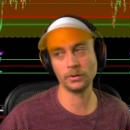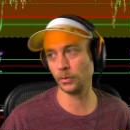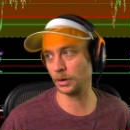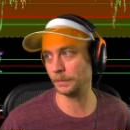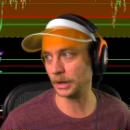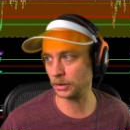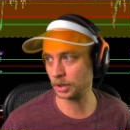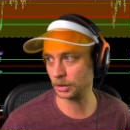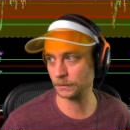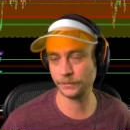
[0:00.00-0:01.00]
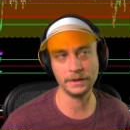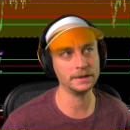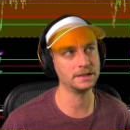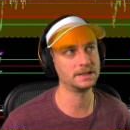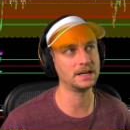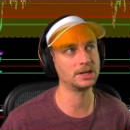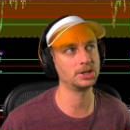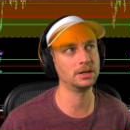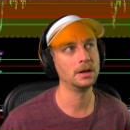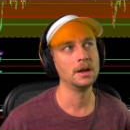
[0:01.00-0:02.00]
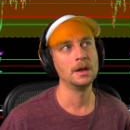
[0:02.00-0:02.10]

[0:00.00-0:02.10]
or a bell curve in this section.